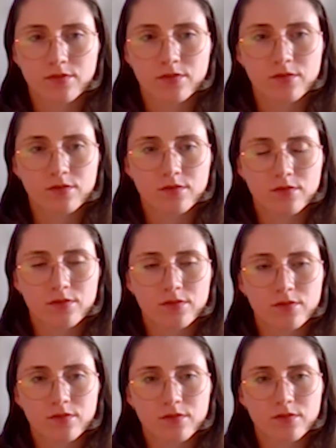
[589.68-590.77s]

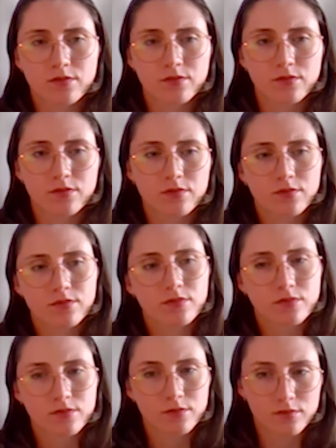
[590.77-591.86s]

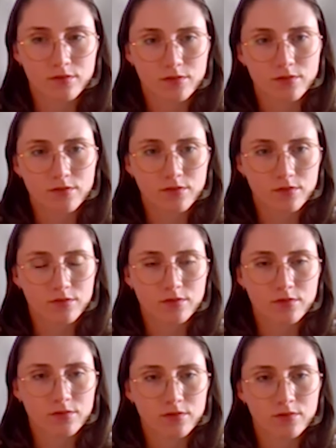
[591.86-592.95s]

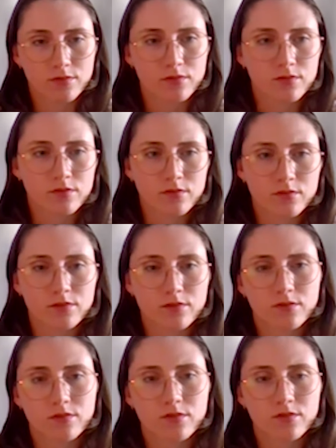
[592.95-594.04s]

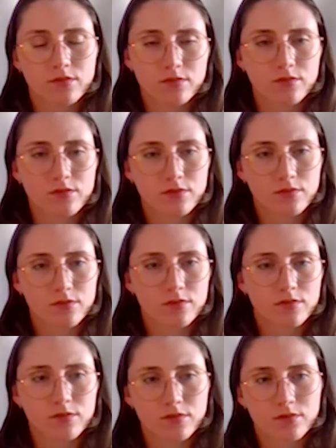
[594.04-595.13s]

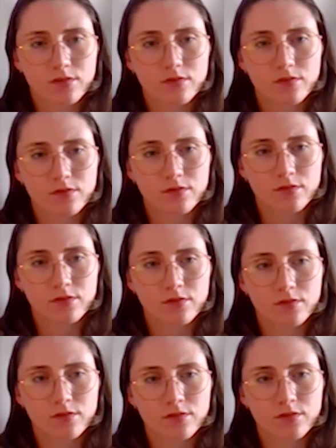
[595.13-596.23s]

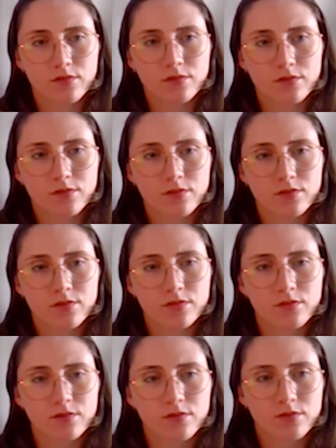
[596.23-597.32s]

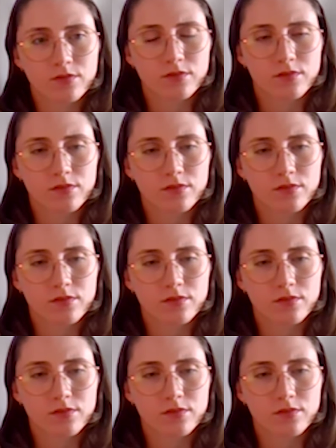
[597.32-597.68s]
No words are spoken by the person on screen.